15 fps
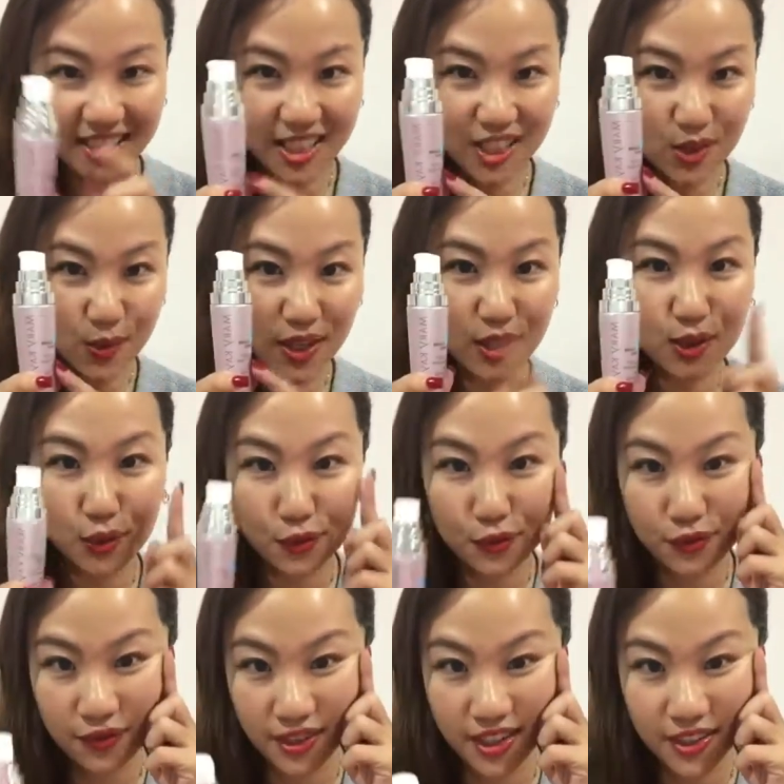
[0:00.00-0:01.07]
This one to
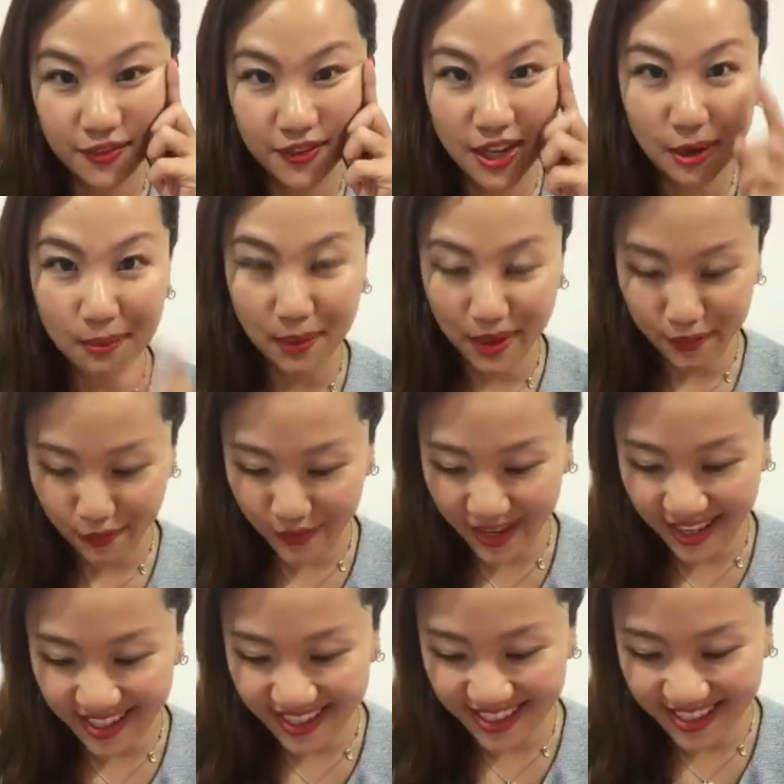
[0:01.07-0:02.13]
lift up my
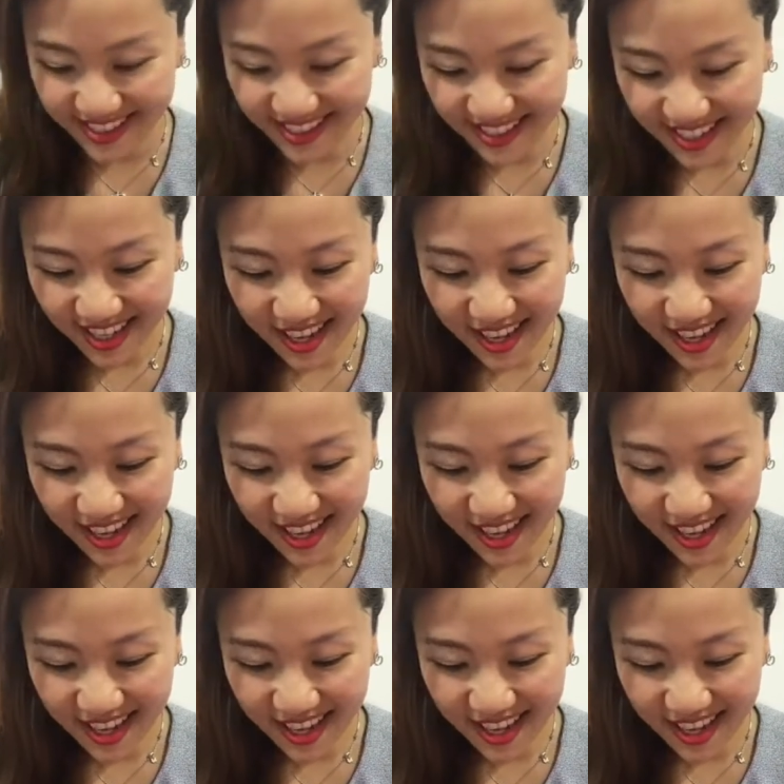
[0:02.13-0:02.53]
face.